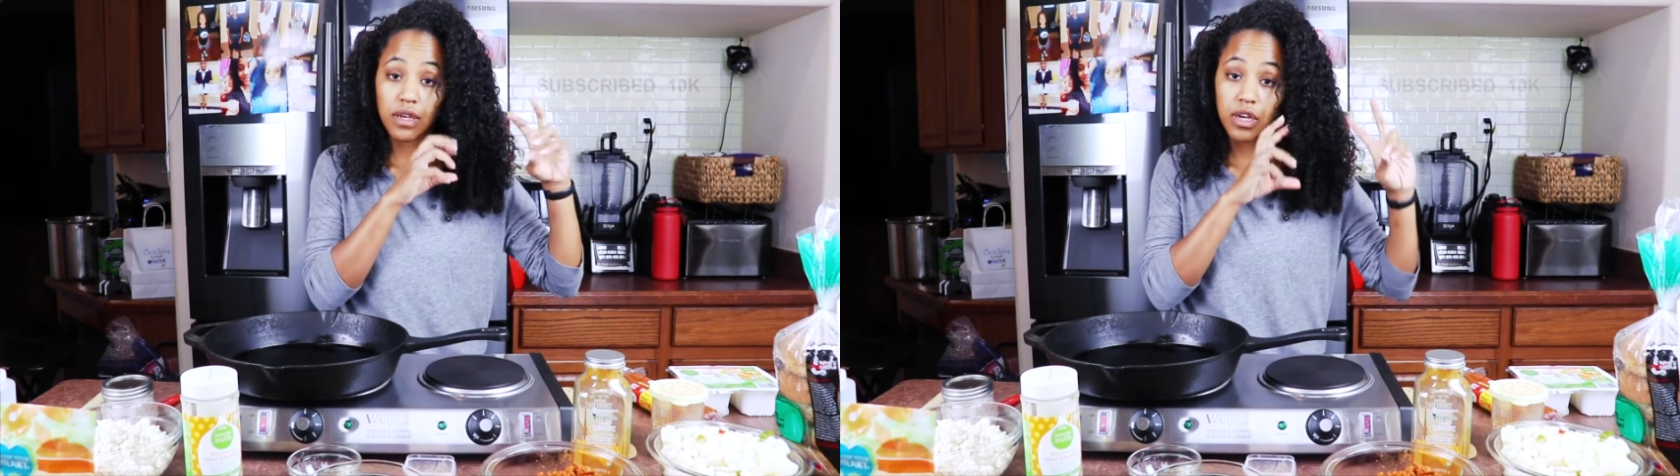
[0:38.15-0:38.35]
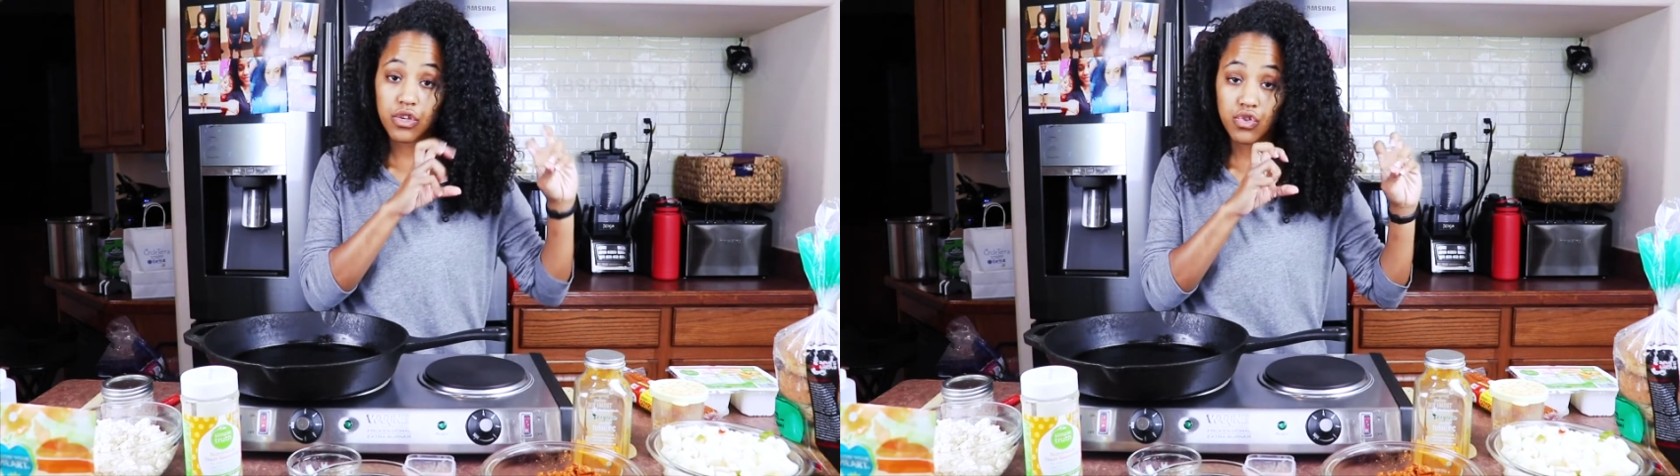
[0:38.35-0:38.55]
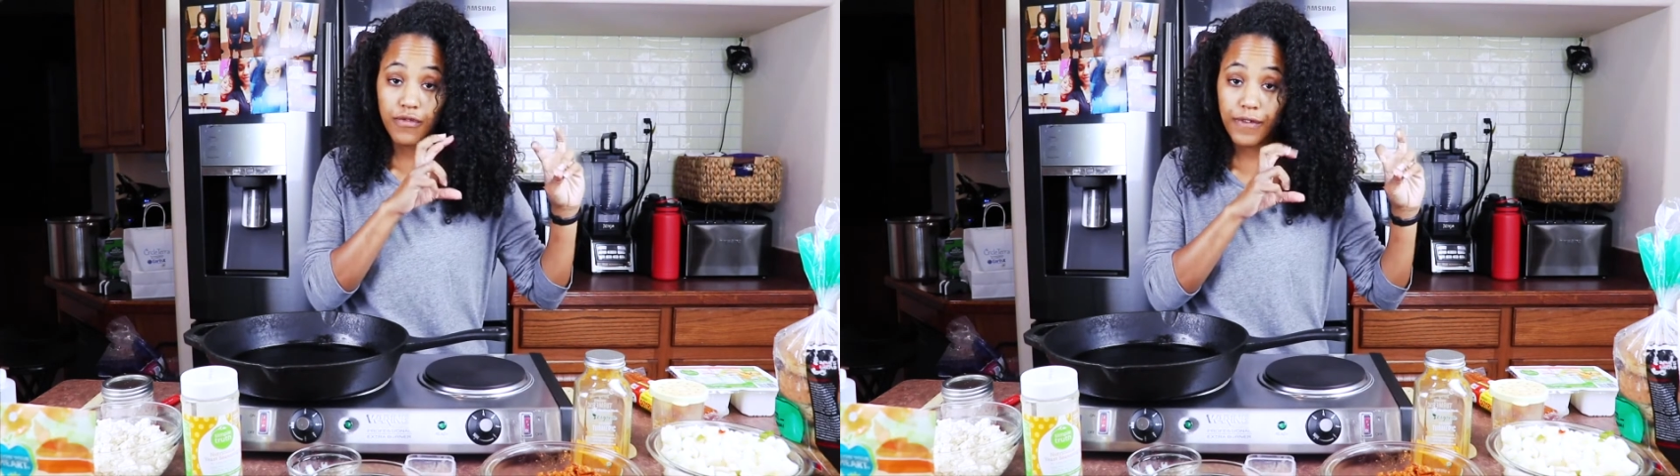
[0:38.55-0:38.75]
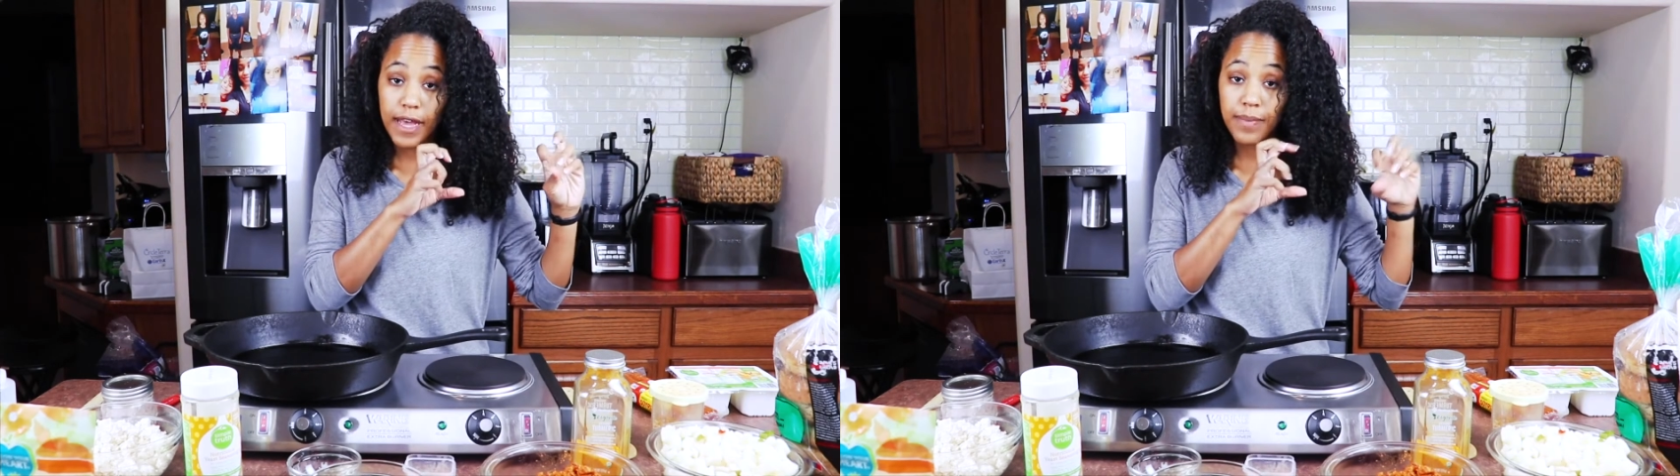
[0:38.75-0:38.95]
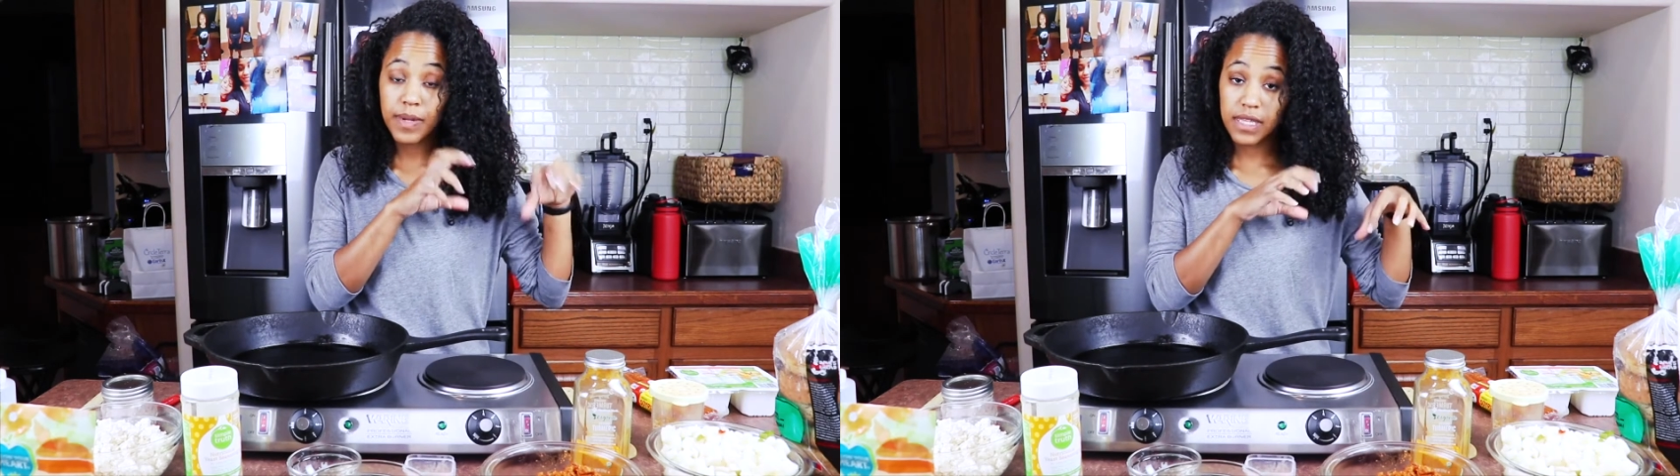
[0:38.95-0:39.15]
country
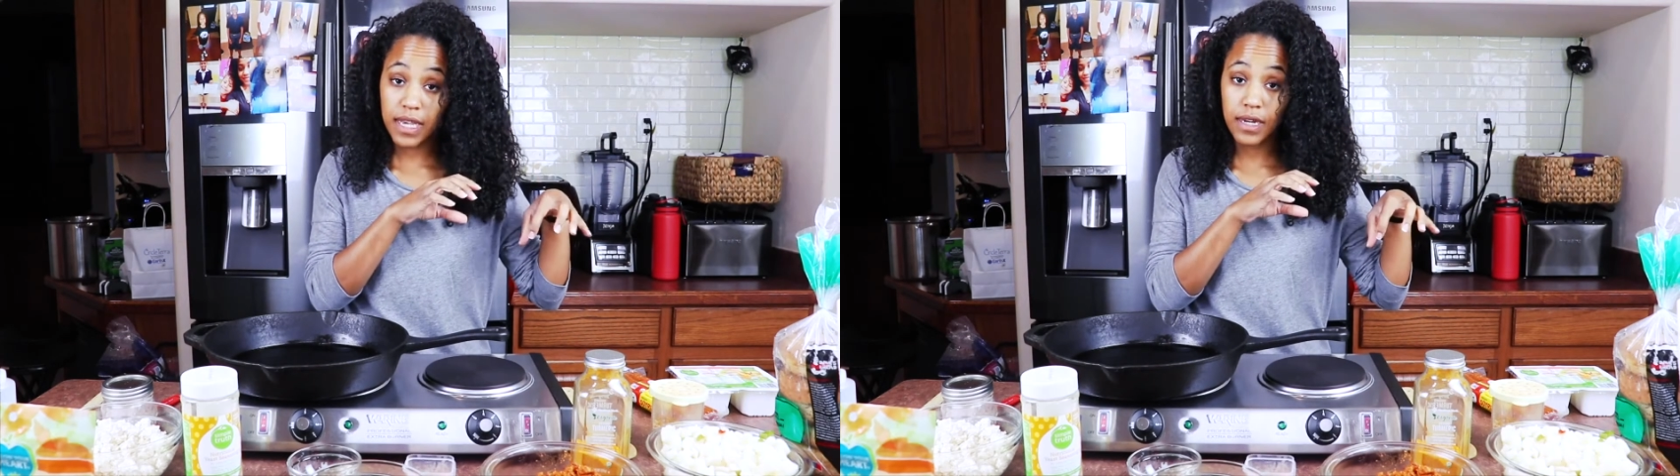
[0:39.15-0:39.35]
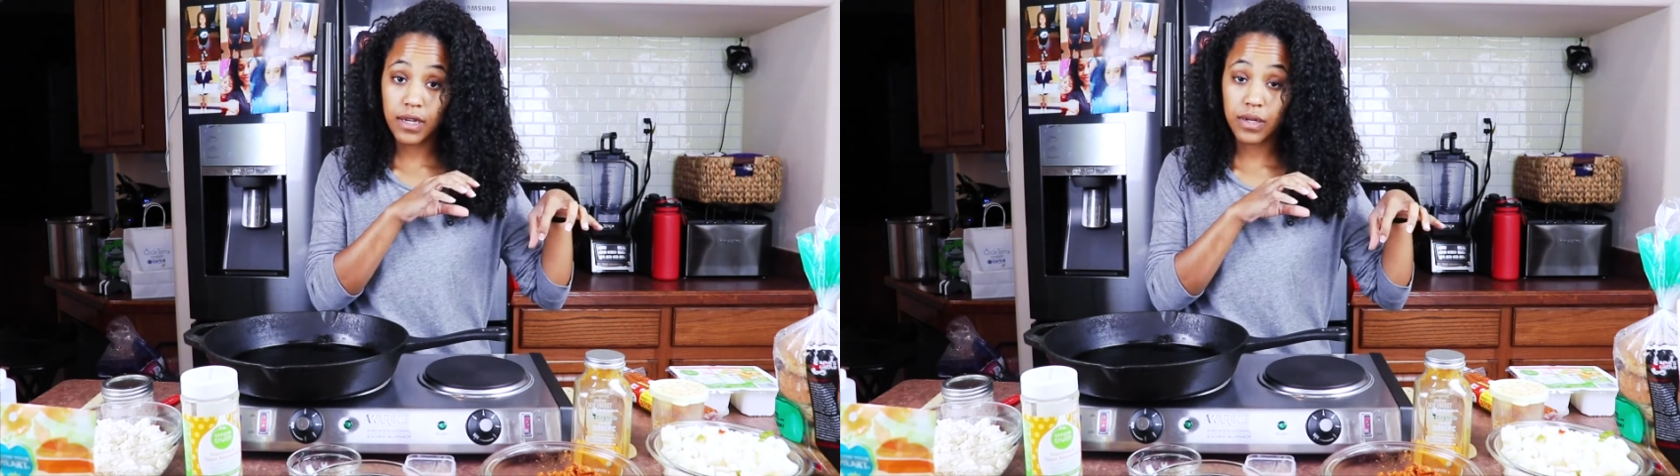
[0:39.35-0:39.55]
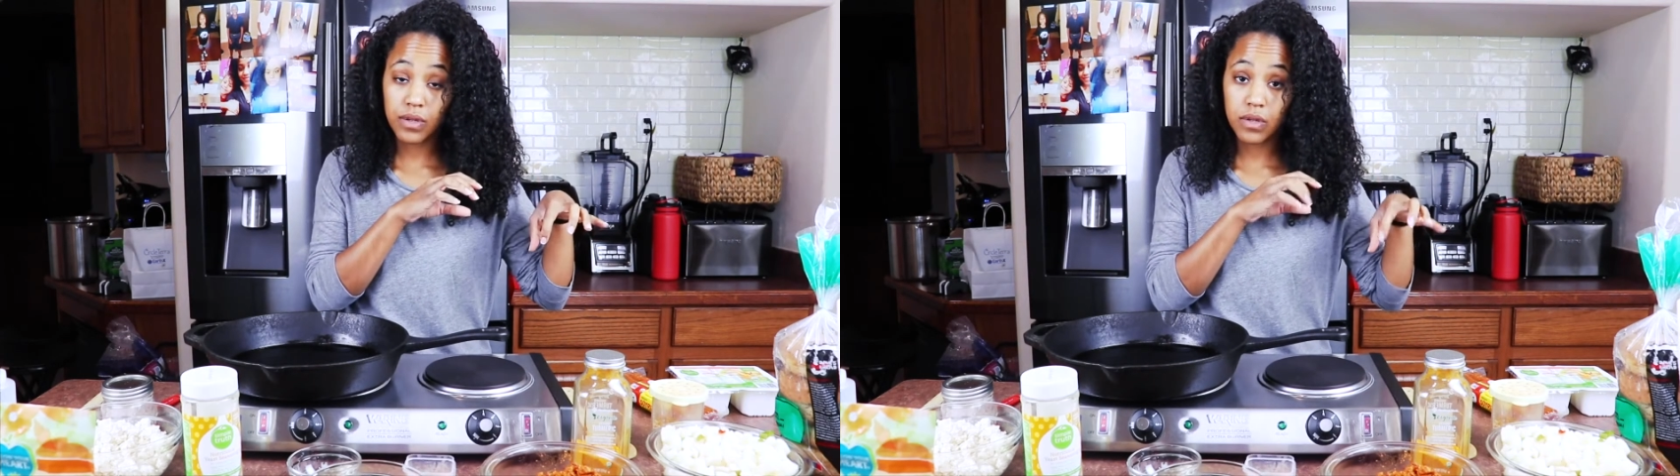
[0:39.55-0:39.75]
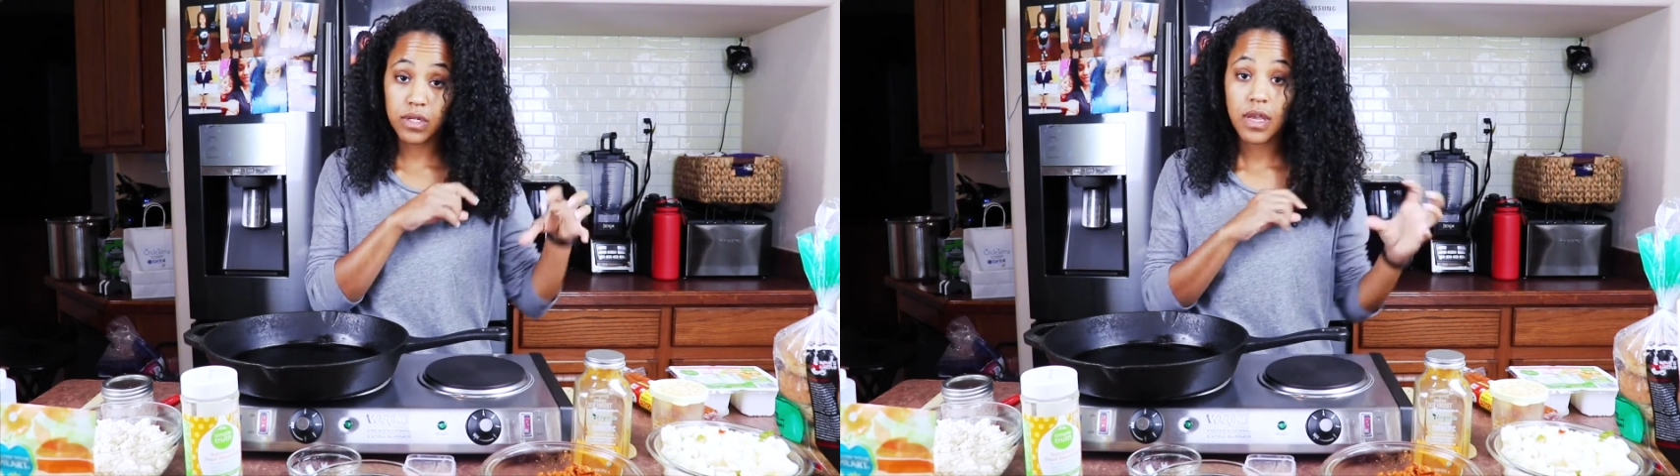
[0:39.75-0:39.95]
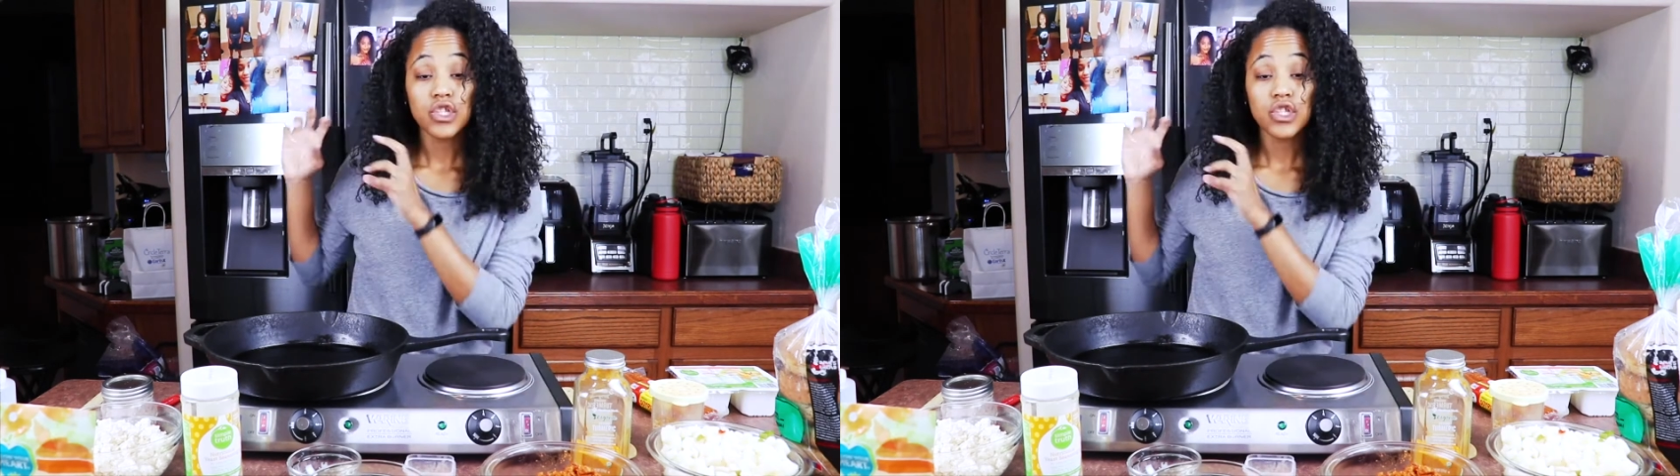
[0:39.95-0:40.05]
fried potatoes,